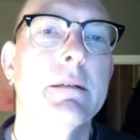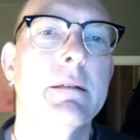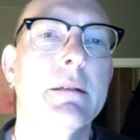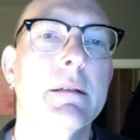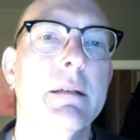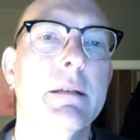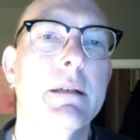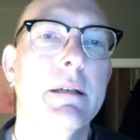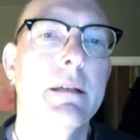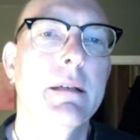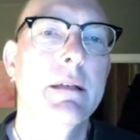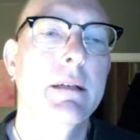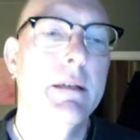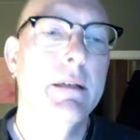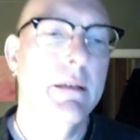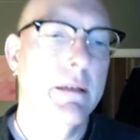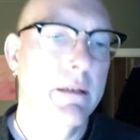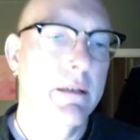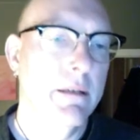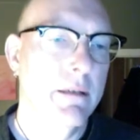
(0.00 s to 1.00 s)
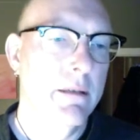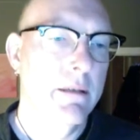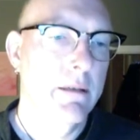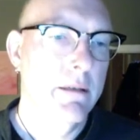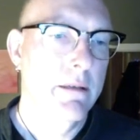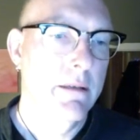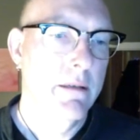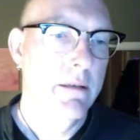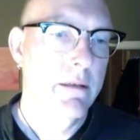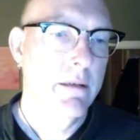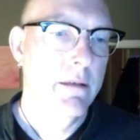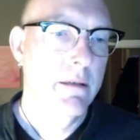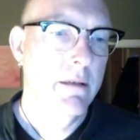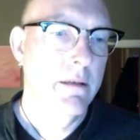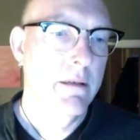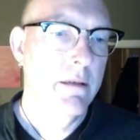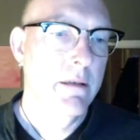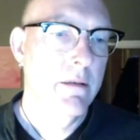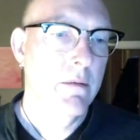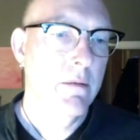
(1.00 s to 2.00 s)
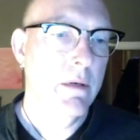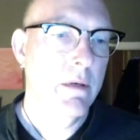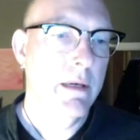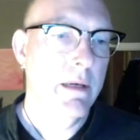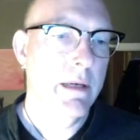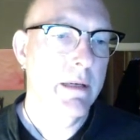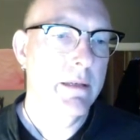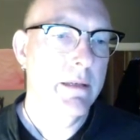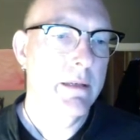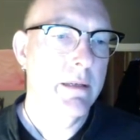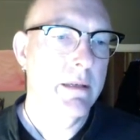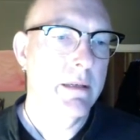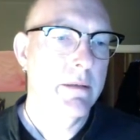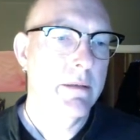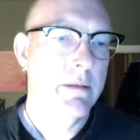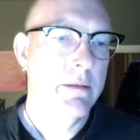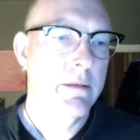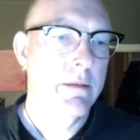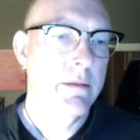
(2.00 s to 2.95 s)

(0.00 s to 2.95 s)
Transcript: here where it just